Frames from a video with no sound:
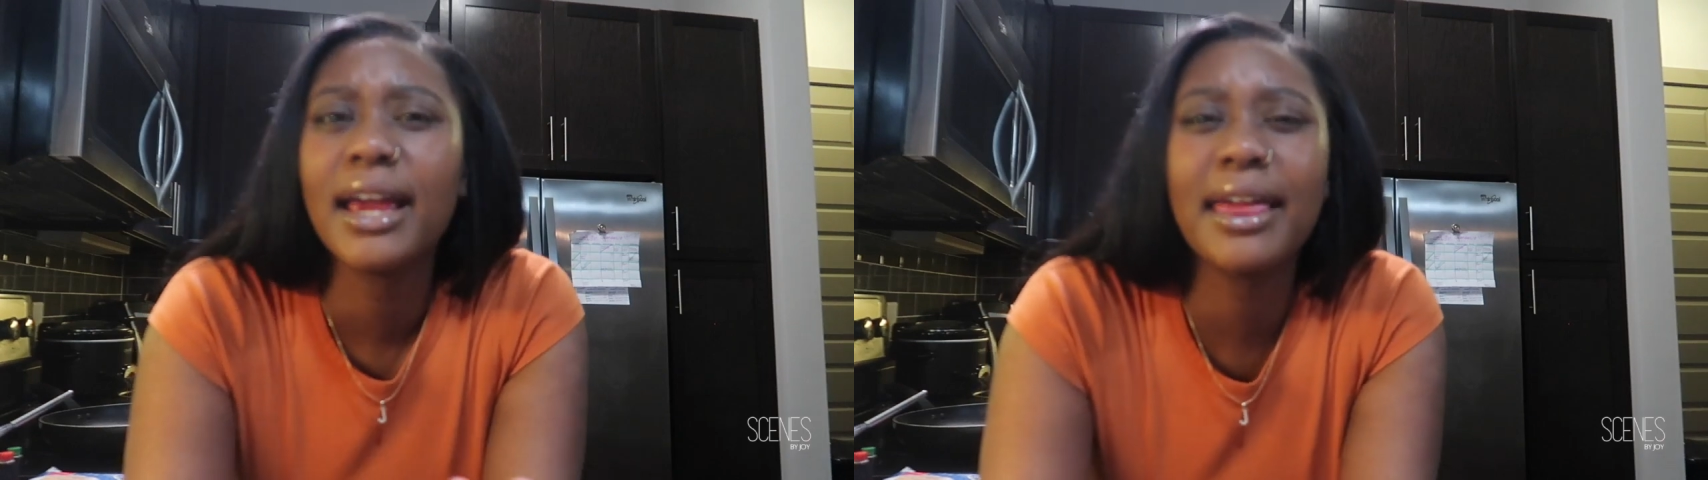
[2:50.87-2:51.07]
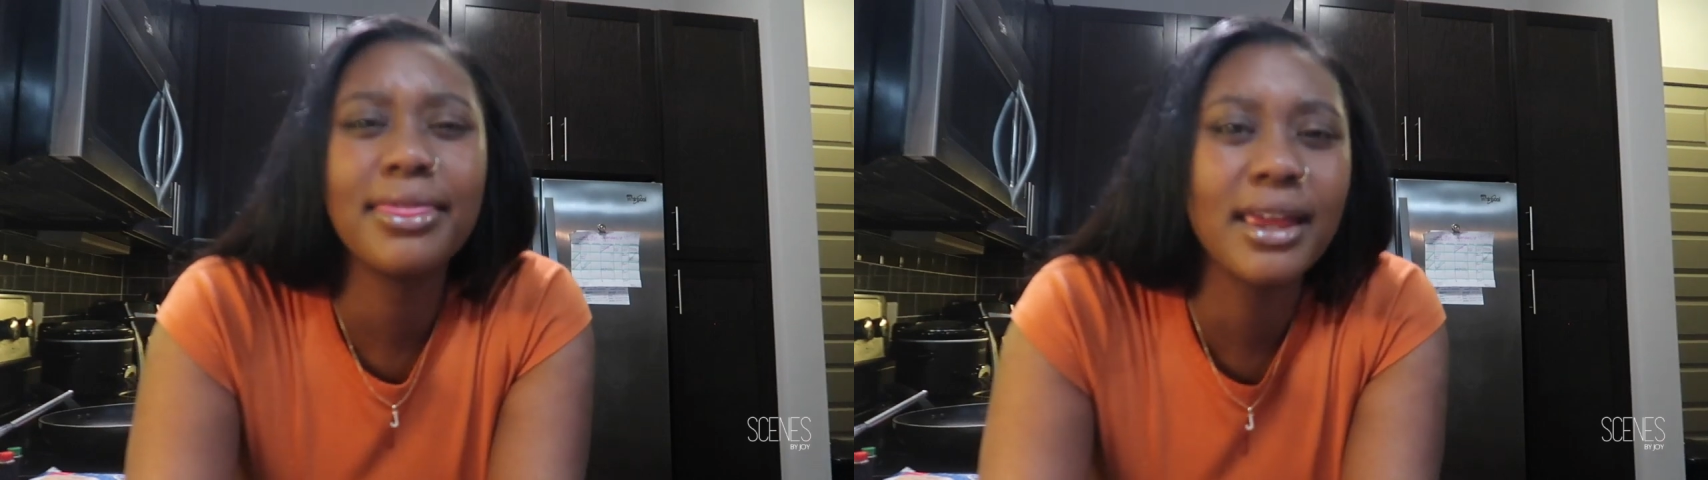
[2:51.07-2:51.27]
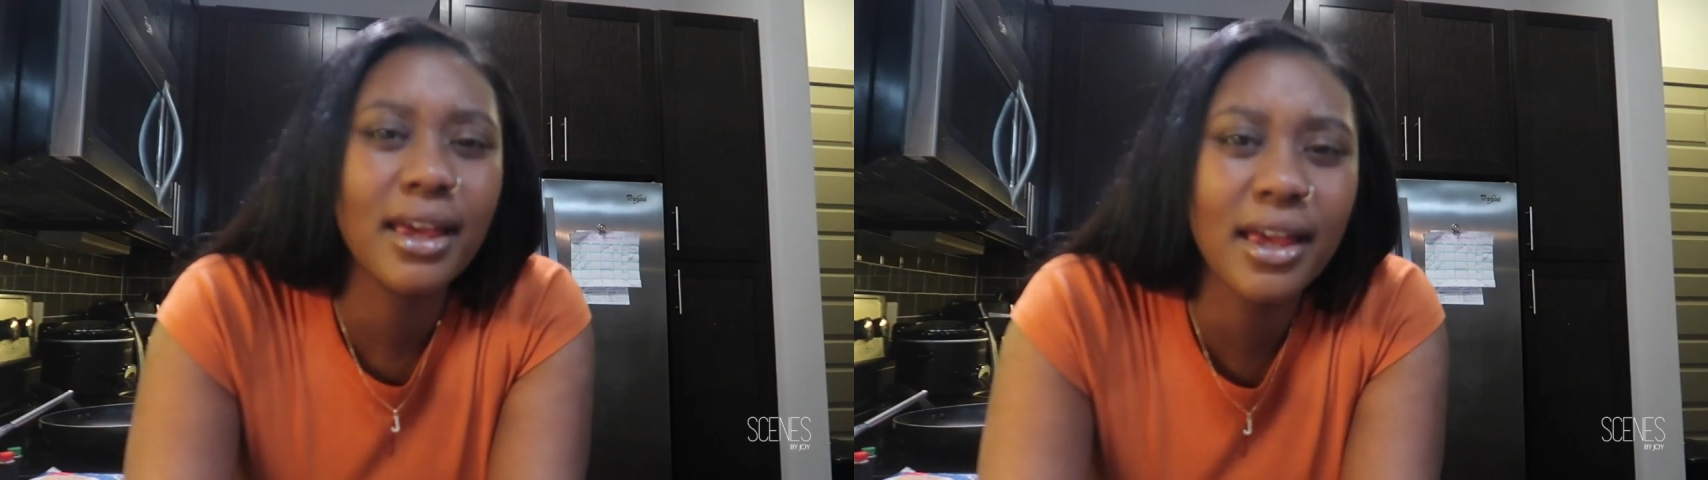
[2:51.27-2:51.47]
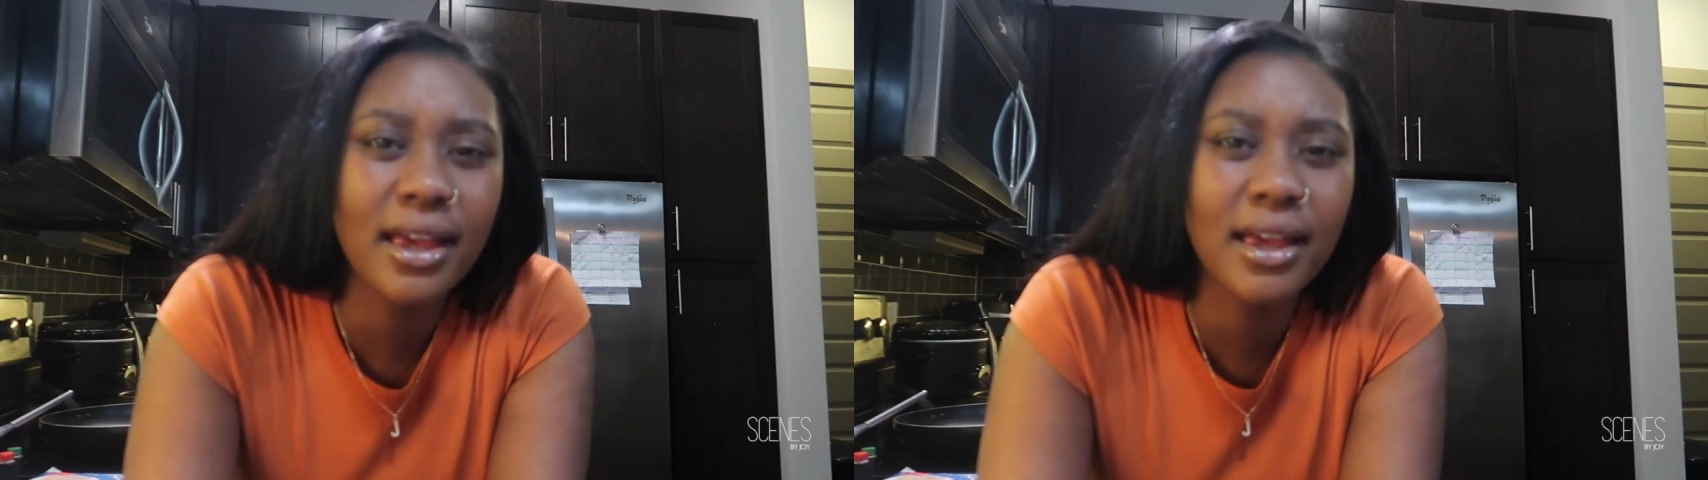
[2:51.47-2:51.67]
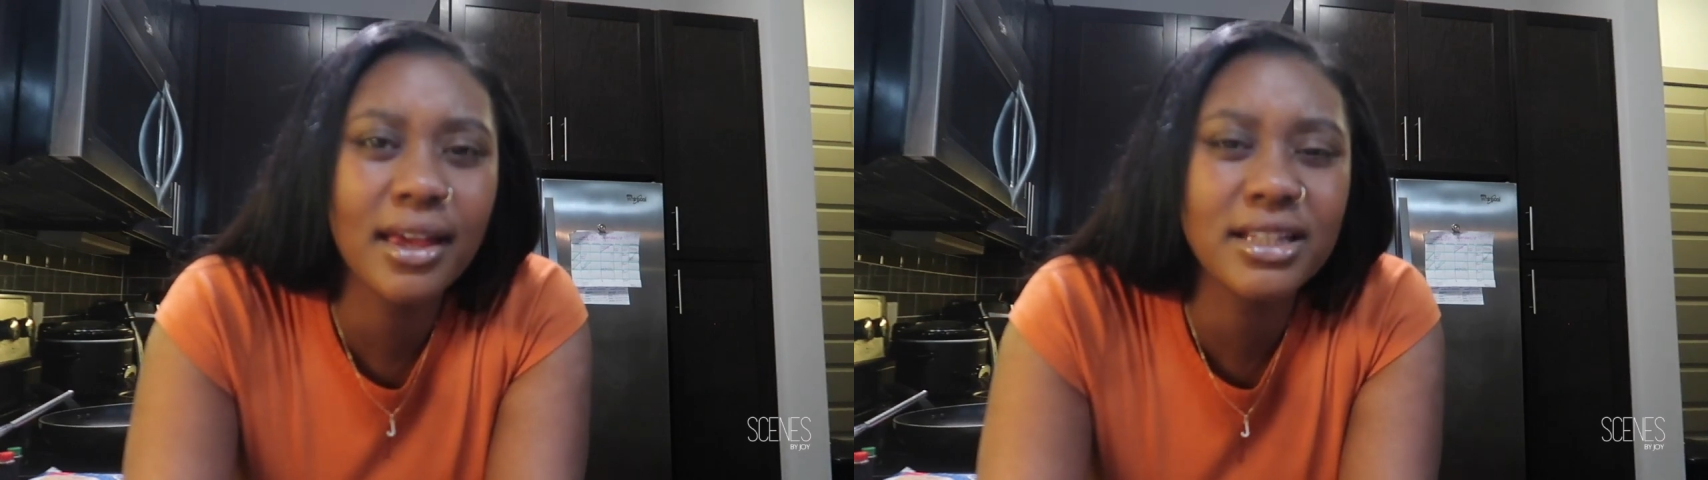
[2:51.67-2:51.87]
and the
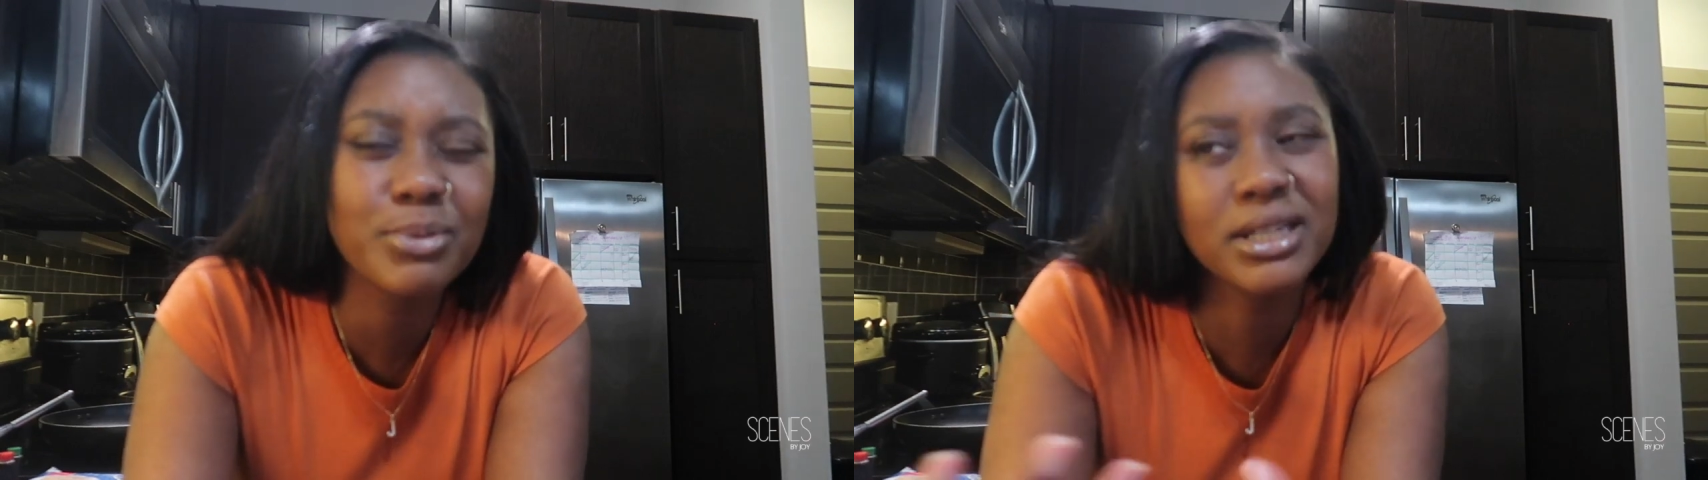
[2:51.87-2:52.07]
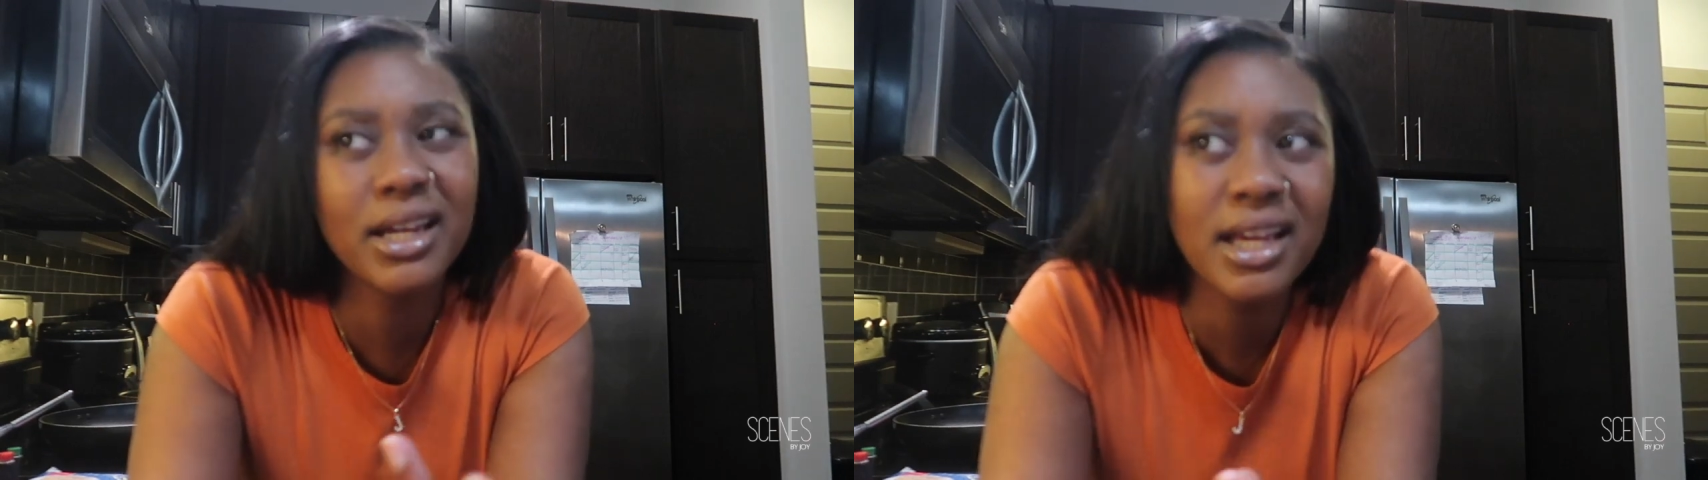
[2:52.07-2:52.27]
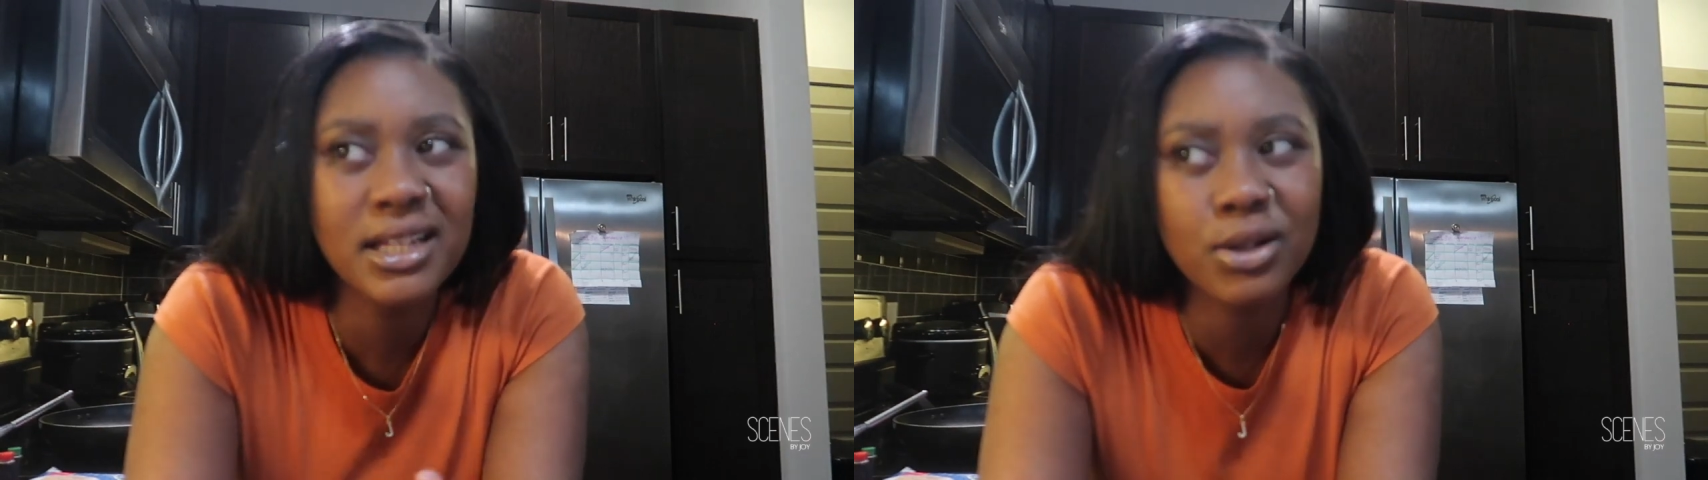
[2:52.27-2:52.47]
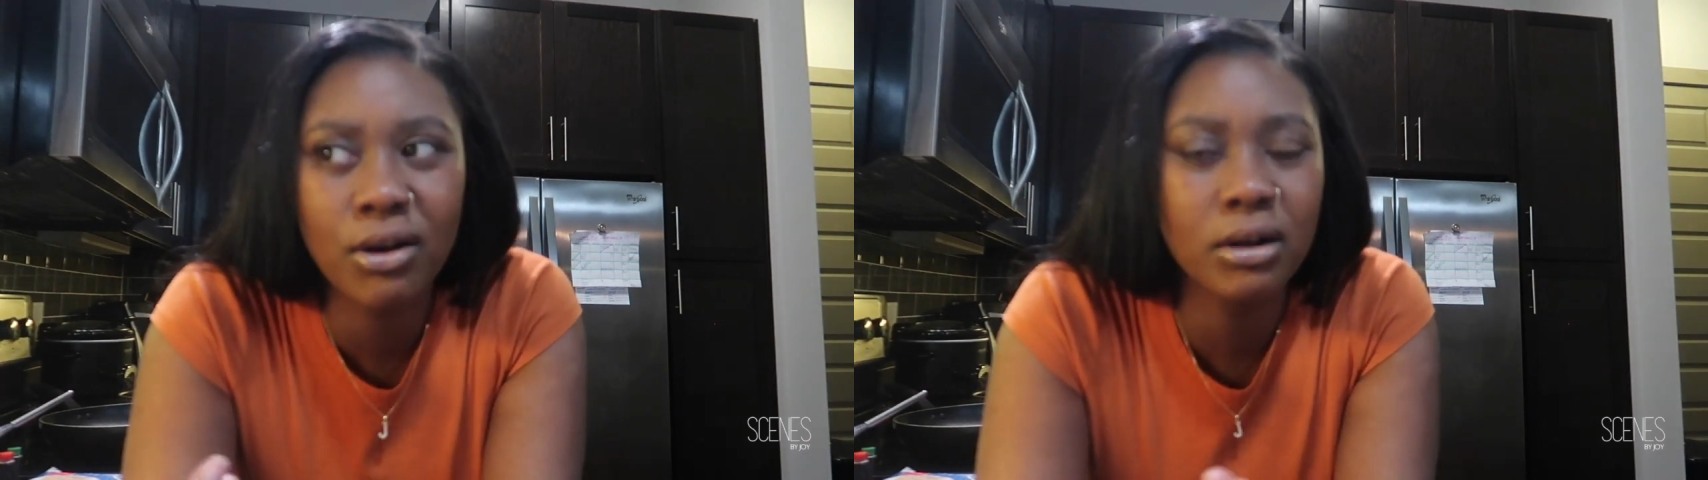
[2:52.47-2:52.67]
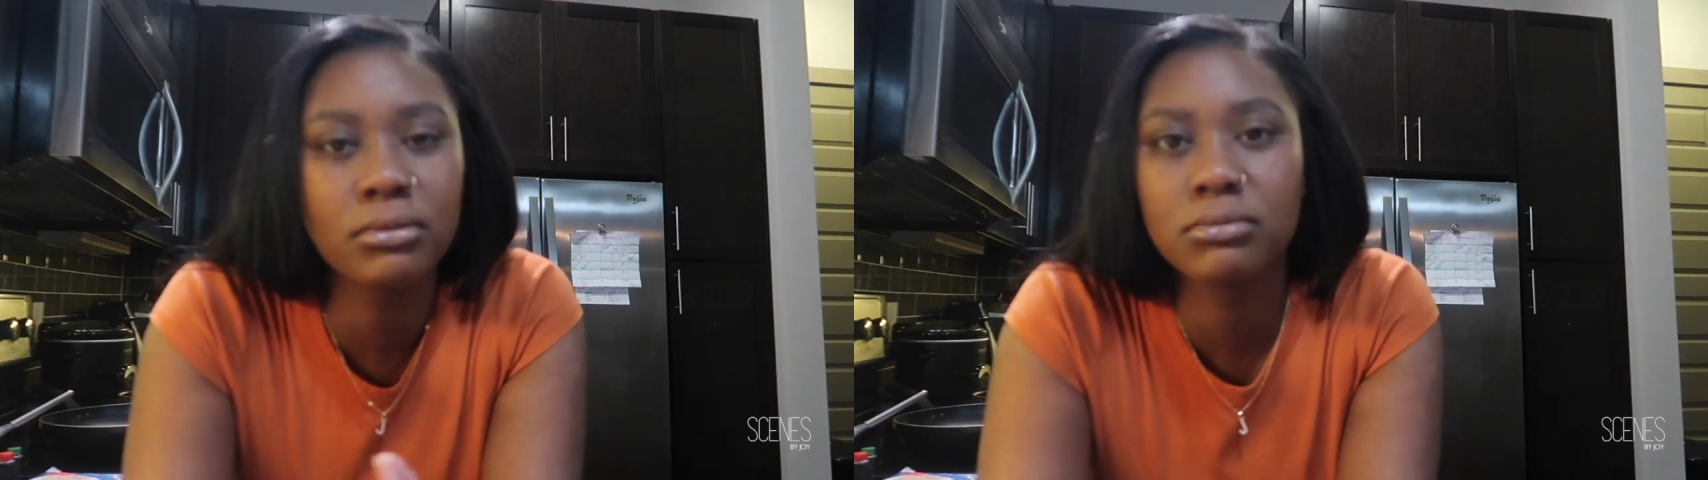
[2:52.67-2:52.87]
eggs, which eggs
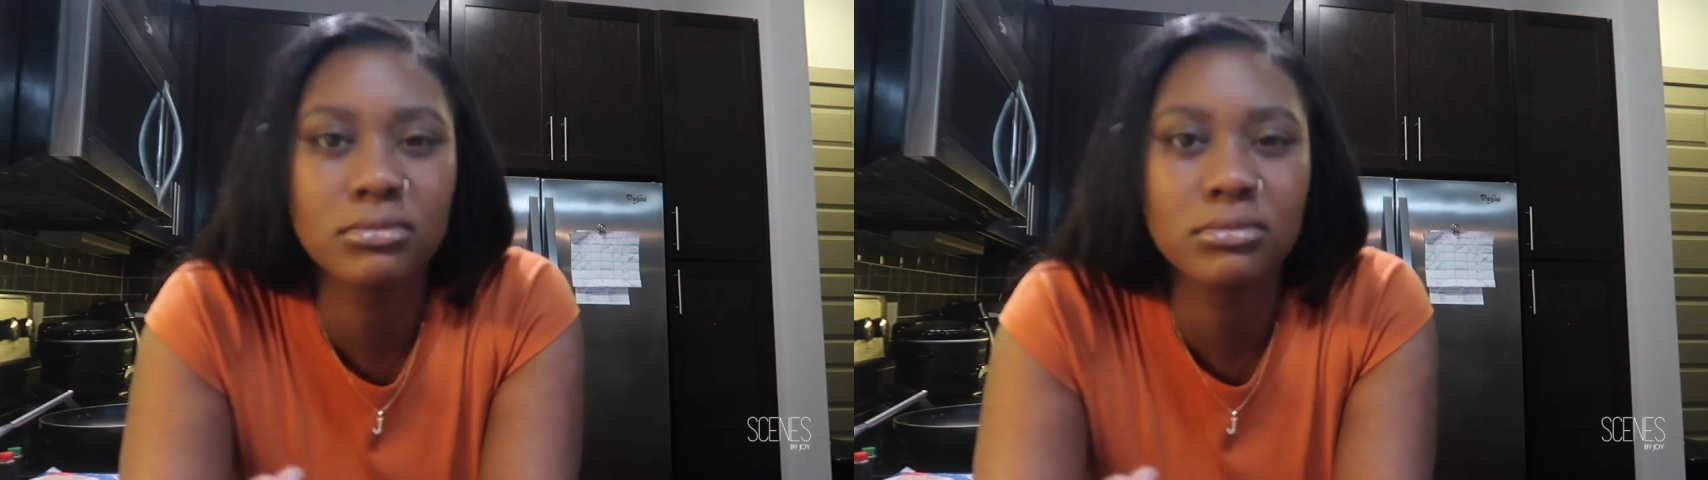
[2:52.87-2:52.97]
aren't,